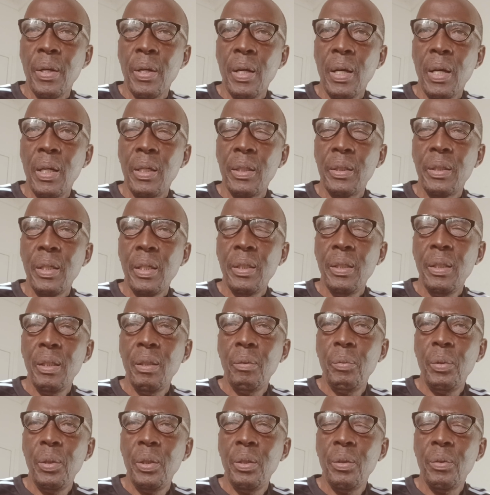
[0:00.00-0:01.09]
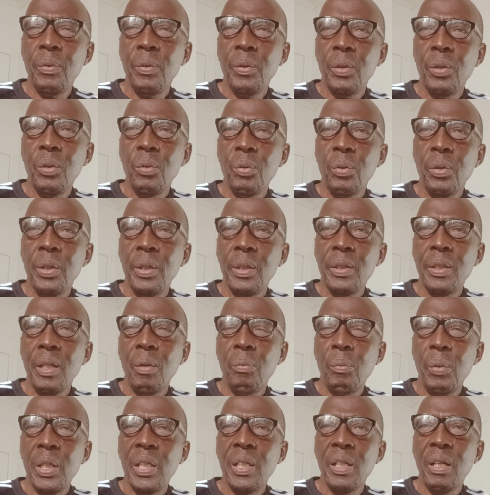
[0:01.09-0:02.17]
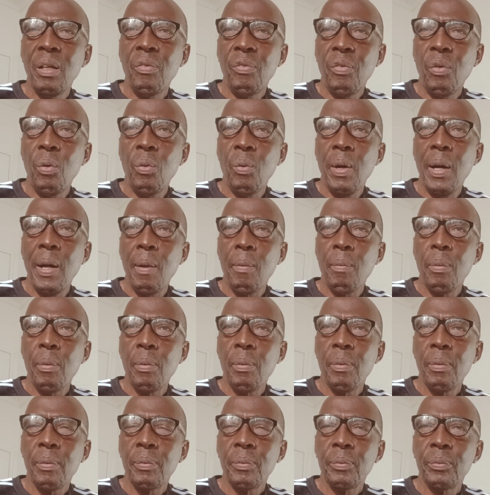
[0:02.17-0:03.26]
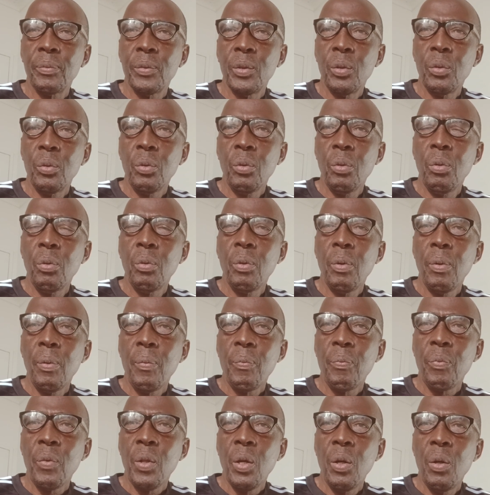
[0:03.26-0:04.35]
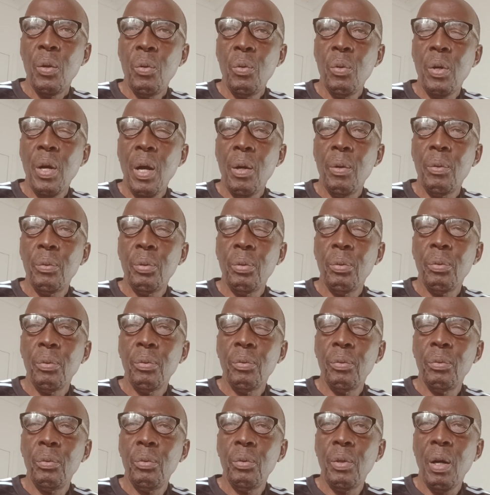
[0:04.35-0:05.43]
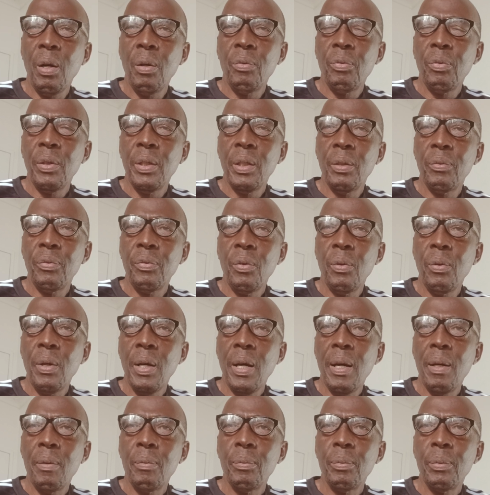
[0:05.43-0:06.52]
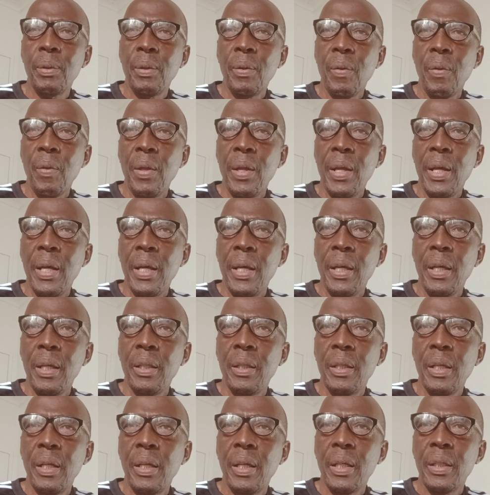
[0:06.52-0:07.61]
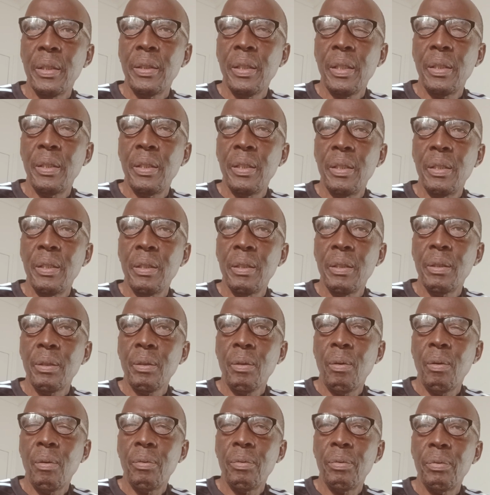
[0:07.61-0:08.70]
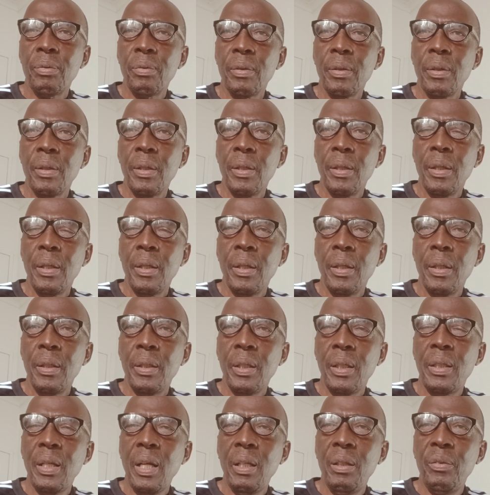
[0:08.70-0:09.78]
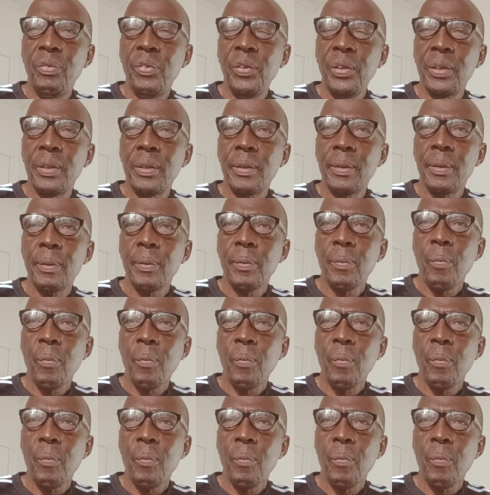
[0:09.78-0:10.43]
I'll certainly be looking into this and making a follow-up. So look out for that follow-up in the next editions of the Daily Fix.